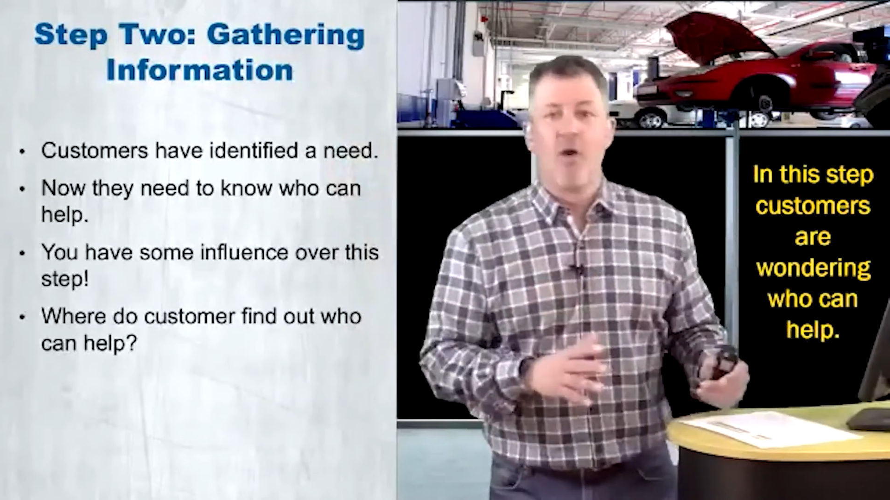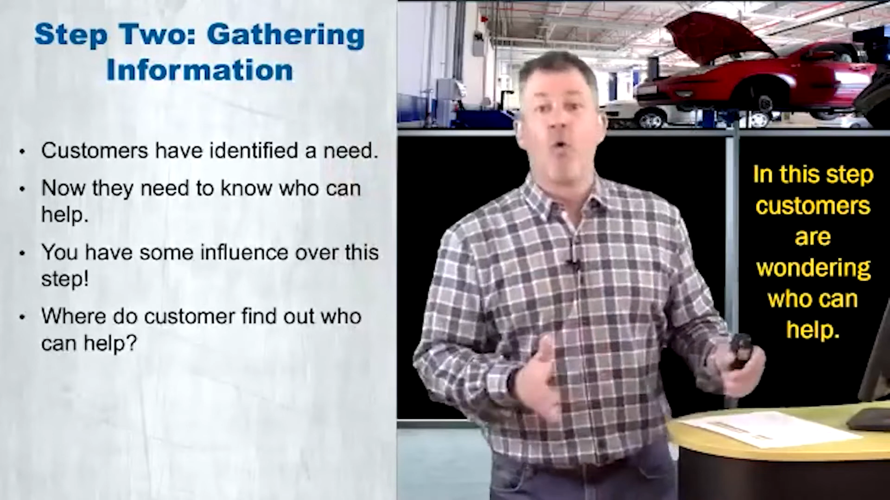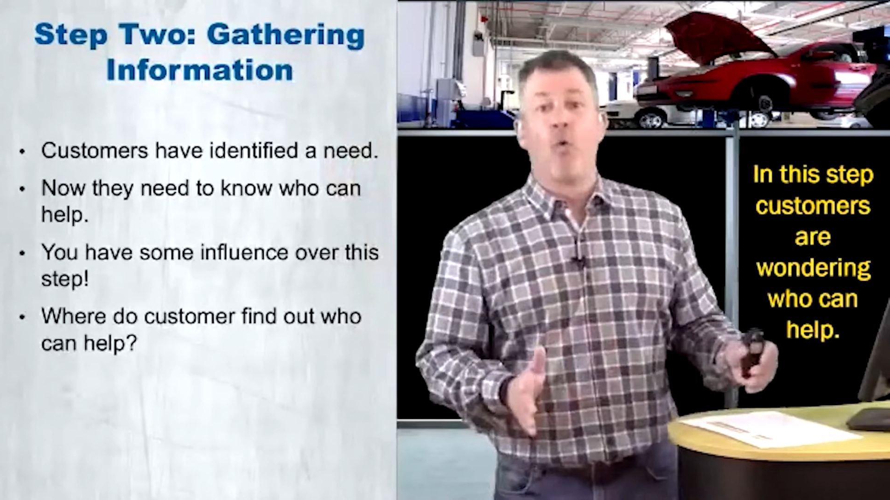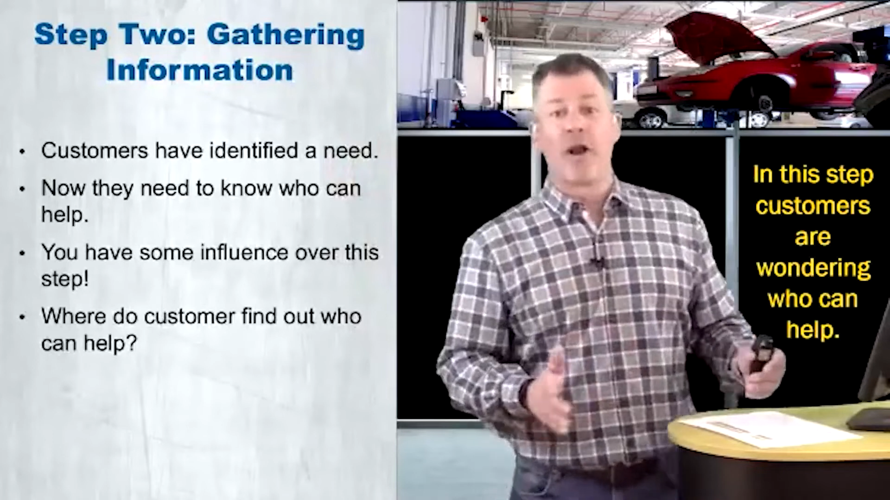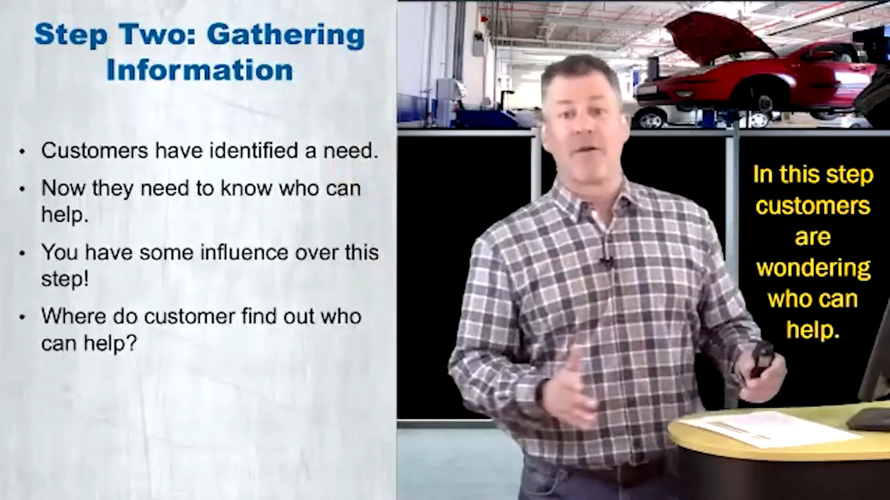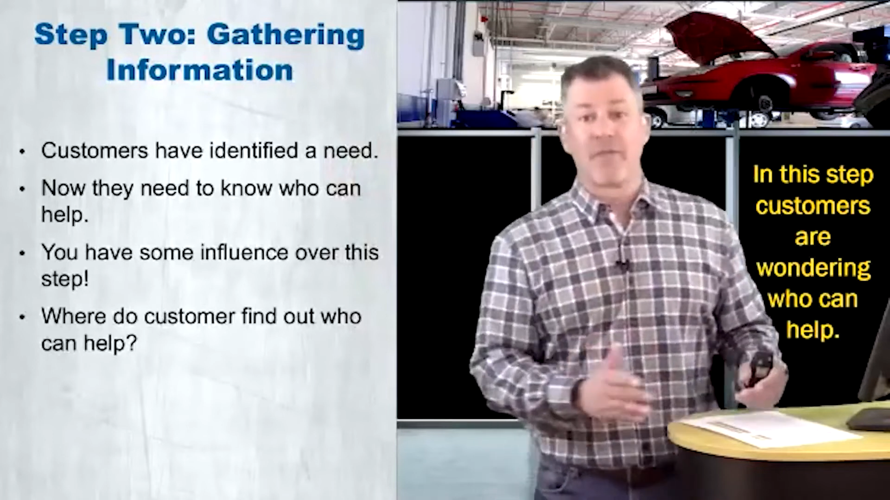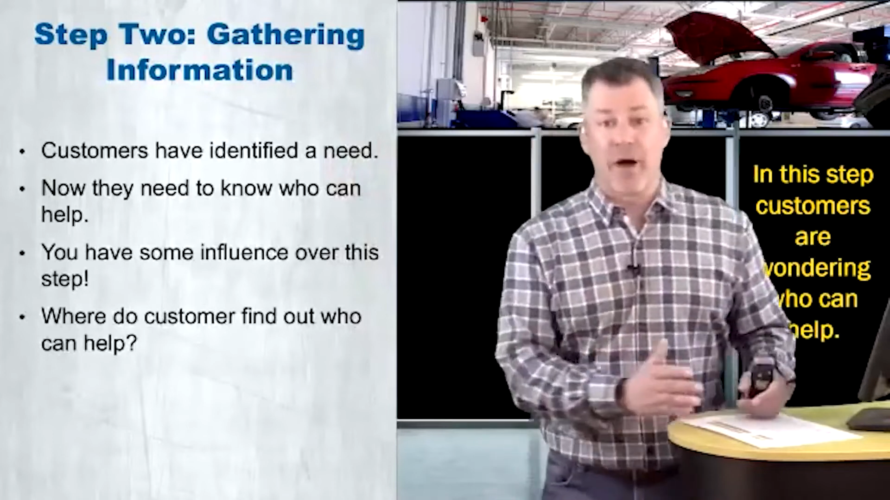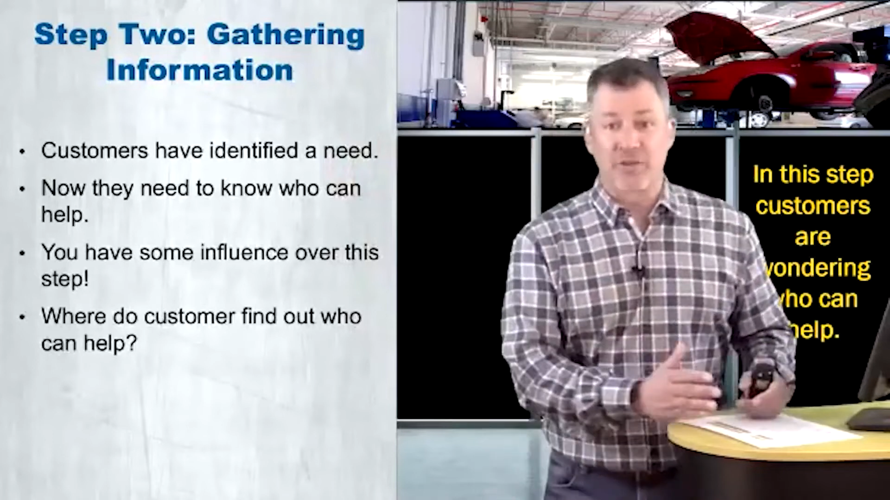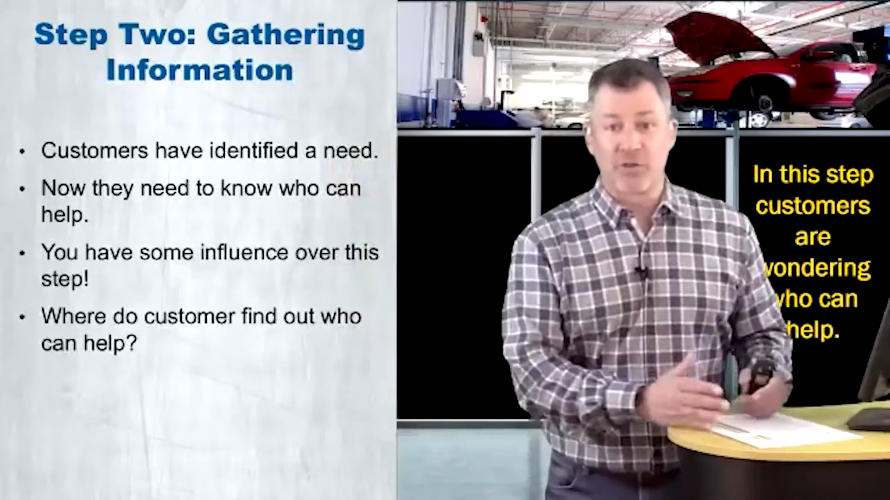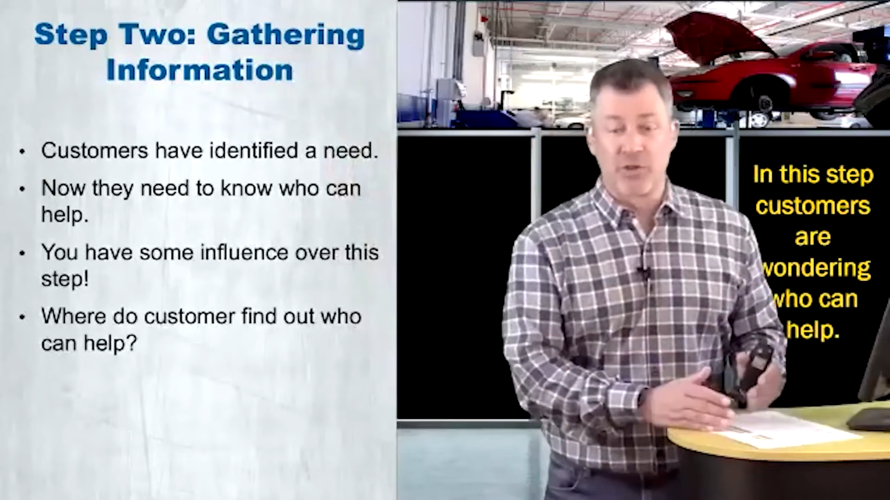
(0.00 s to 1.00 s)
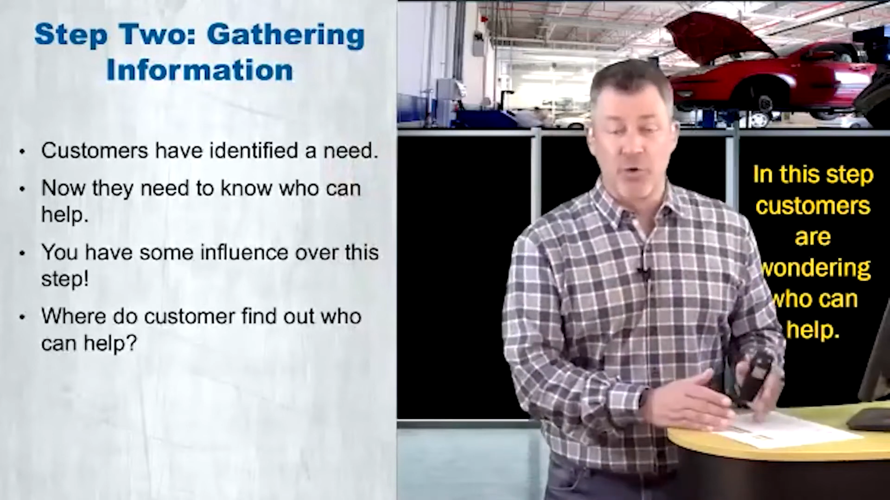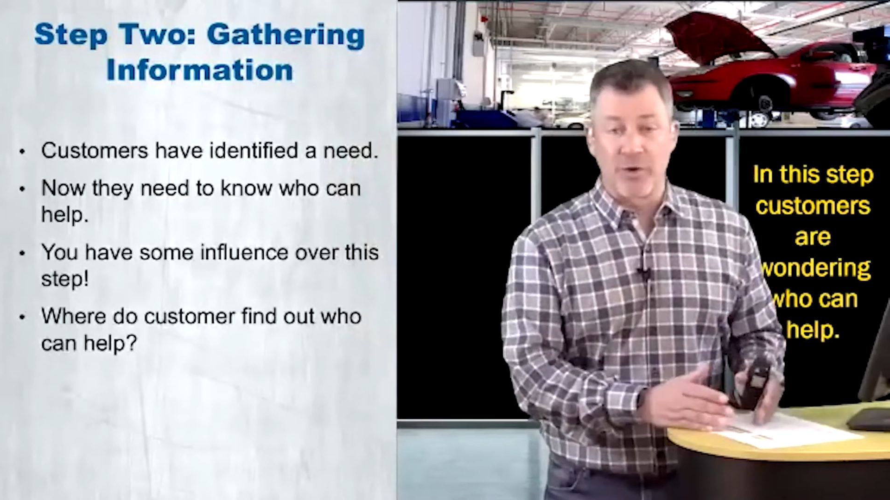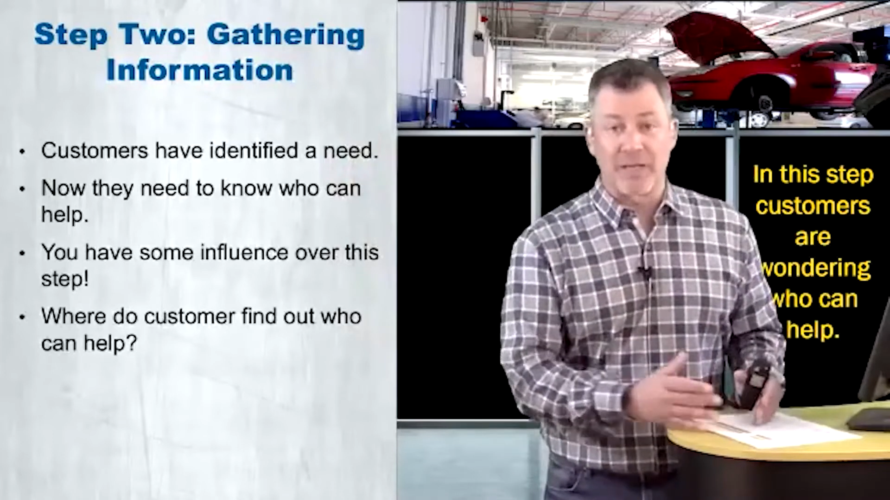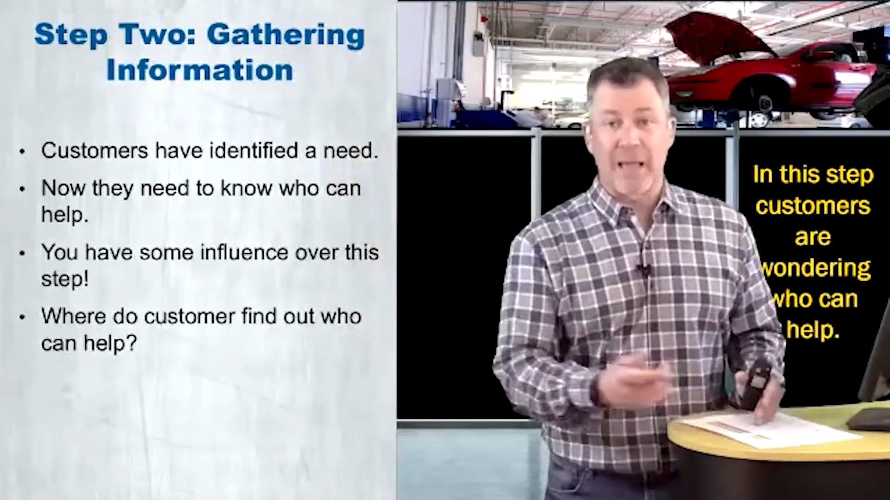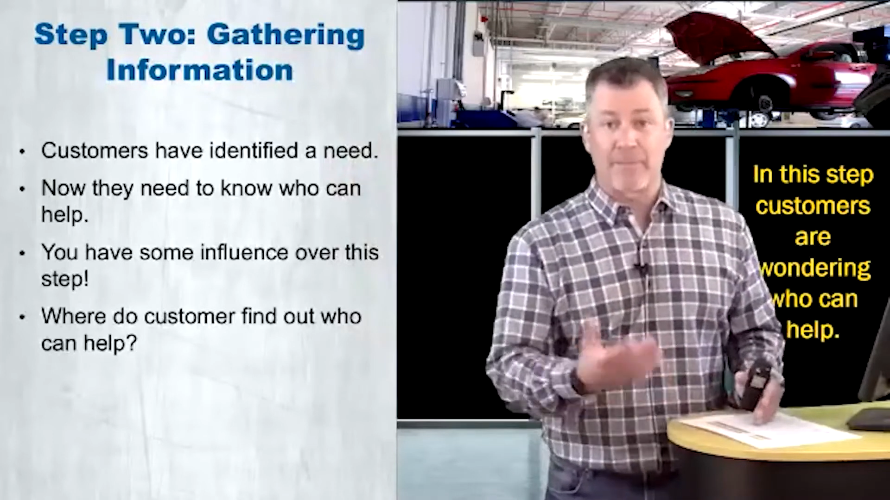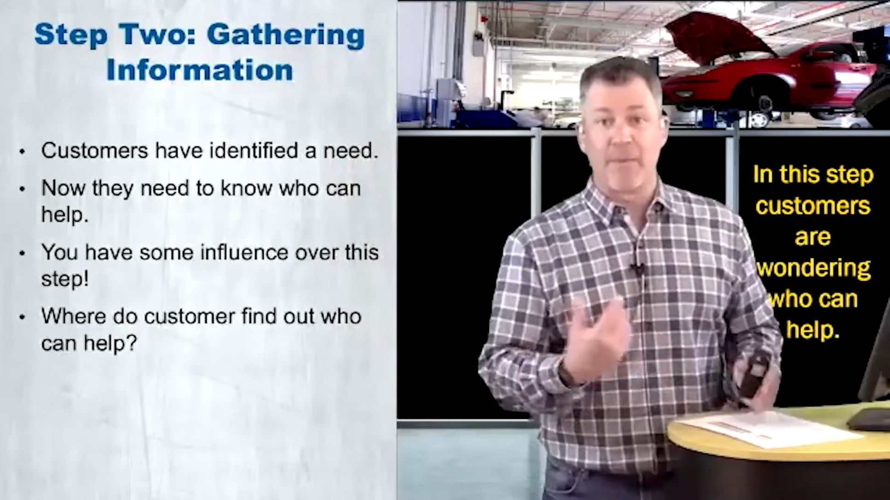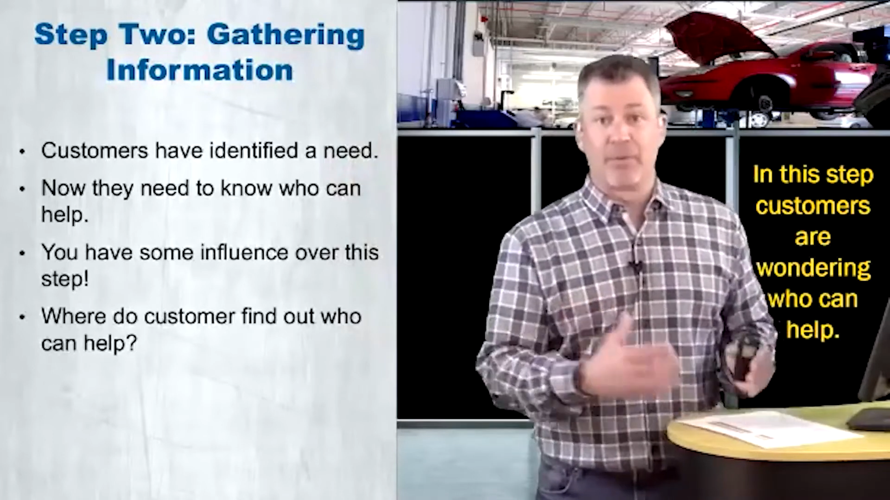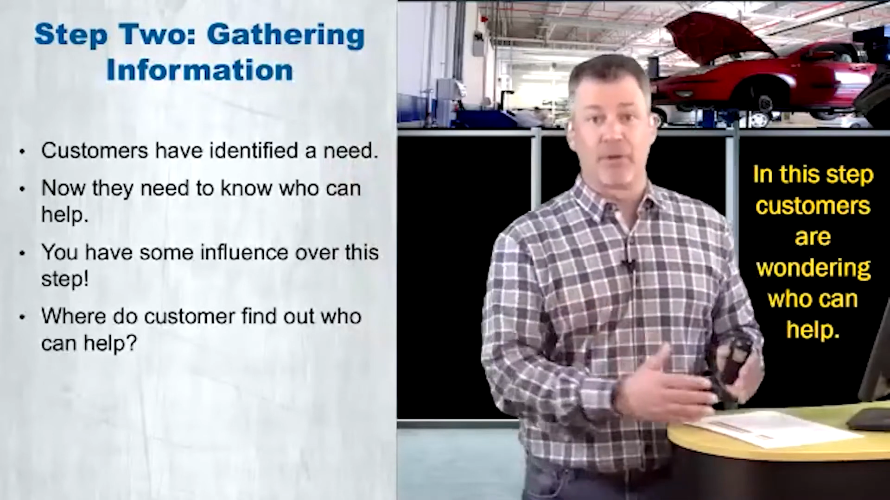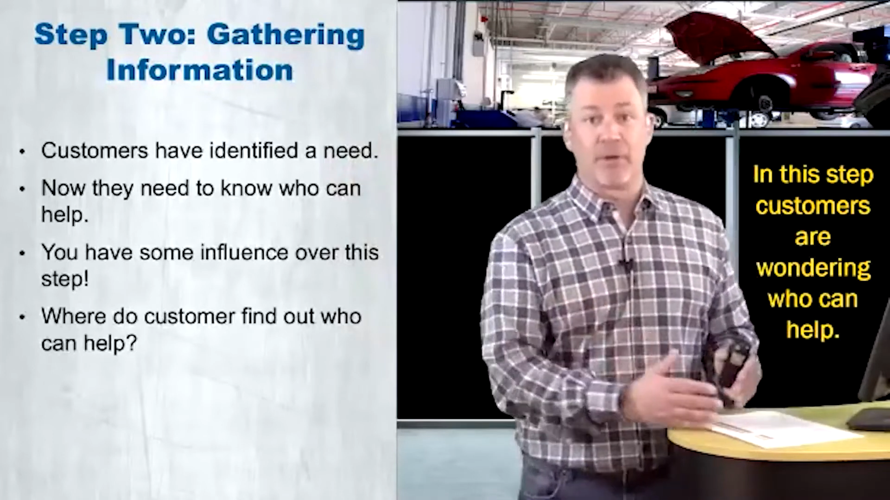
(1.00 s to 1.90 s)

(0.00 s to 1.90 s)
whatever the boss is doing to get people